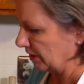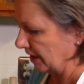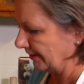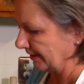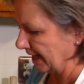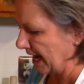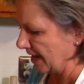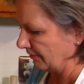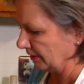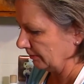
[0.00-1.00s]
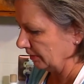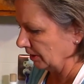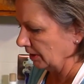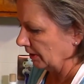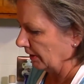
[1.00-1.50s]
doesn't have it,
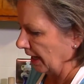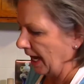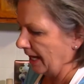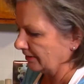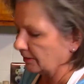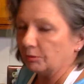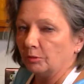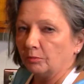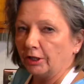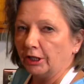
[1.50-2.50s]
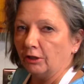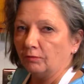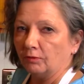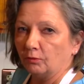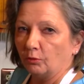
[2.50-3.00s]
ask them to bring it
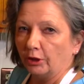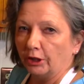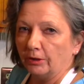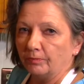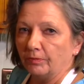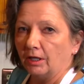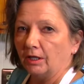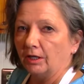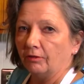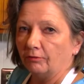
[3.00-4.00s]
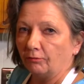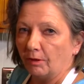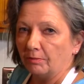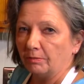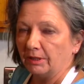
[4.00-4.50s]
over for you
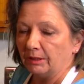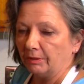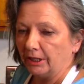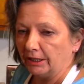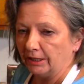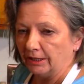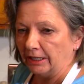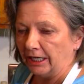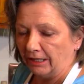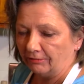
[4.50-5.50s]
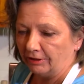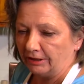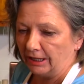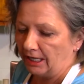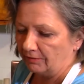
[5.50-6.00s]
from the big pig.
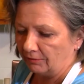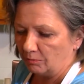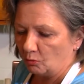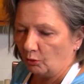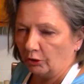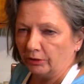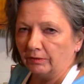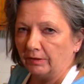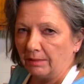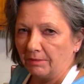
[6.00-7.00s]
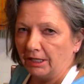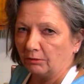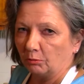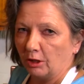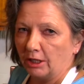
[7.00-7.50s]
Every morning they make
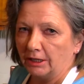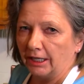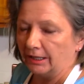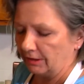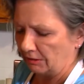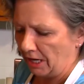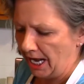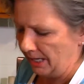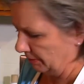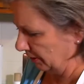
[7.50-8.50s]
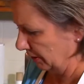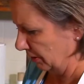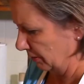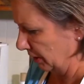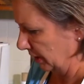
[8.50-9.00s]
a run and they're happy to
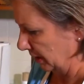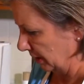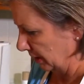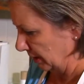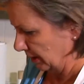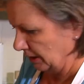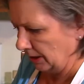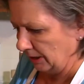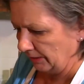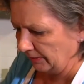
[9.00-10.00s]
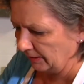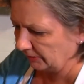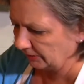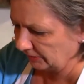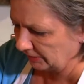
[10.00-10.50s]
do it.
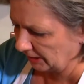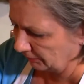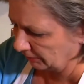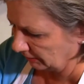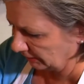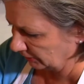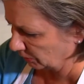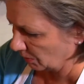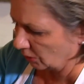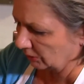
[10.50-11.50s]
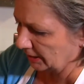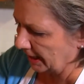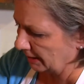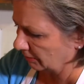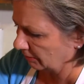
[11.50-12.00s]
This is definitely small
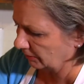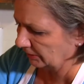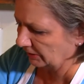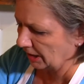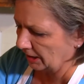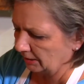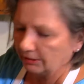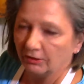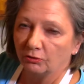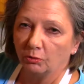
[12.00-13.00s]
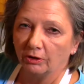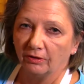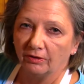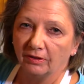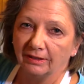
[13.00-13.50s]
town on this island. It's one
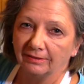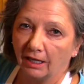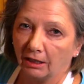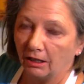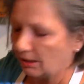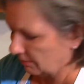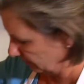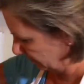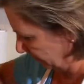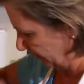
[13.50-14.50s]
of the things I love.